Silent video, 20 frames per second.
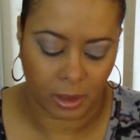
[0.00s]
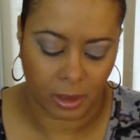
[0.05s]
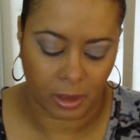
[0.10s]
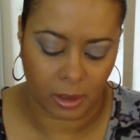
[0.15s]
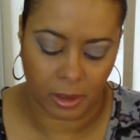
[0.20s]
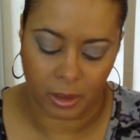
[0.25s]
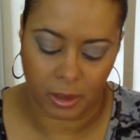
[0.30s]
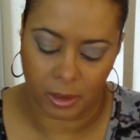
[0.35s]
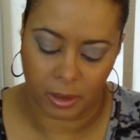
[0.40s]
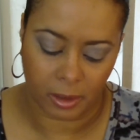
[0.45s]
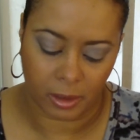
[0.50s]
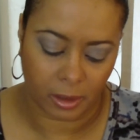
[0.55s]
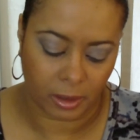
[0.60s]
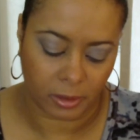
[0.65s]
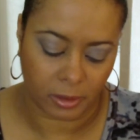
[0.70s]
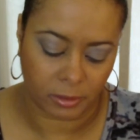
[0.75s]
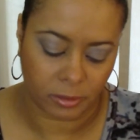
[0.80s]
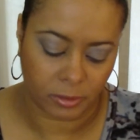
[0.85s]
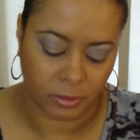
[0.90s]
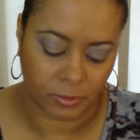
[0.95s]
And
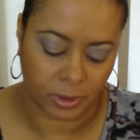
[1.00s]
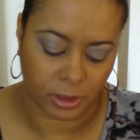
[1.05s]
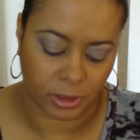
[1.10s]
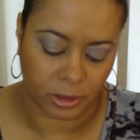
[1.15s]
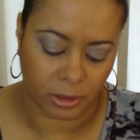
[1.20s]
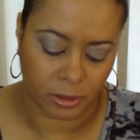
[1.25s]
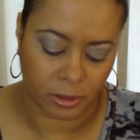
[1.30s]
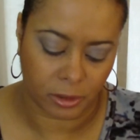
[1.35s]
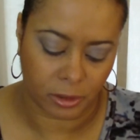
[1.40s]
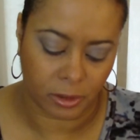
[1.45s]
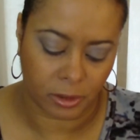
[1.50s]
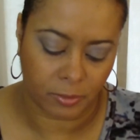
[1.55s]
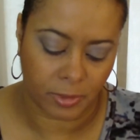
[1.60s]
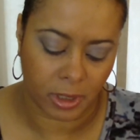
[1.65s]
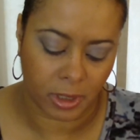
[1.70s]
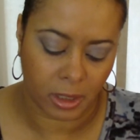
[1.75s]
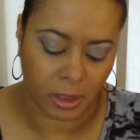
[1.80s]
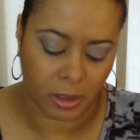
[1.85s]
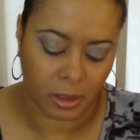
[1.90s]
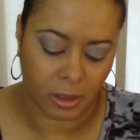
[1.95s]
I'll swatch a little
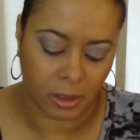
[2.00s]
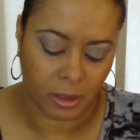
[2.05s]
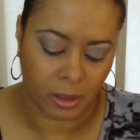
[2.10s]
bit.